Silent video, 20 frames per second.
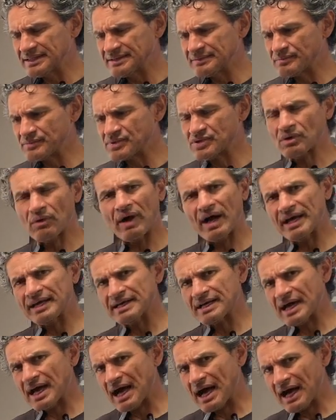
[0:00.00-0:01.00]
so
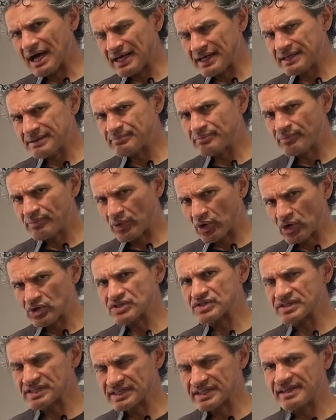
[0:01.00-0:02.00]
I
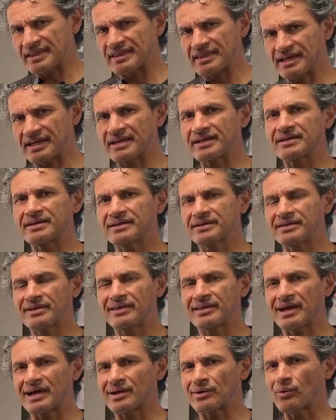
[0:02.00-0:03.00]
personally think
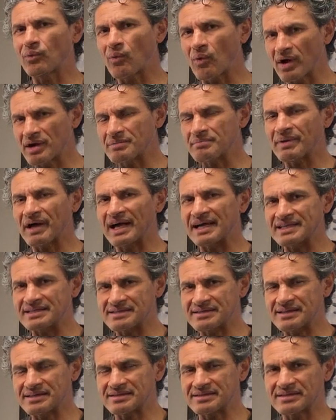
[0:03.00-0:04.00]
that a 1x
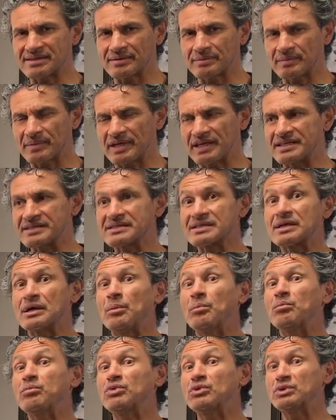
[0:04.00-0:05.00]
system is
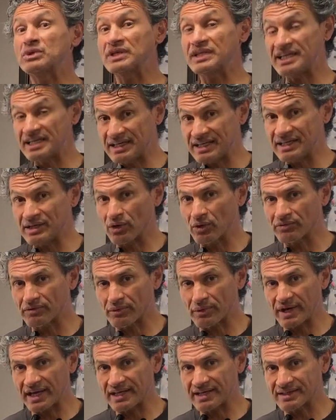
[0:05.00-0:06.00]
completely
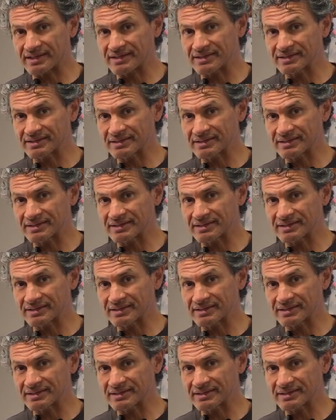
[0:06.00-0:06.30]
overrated.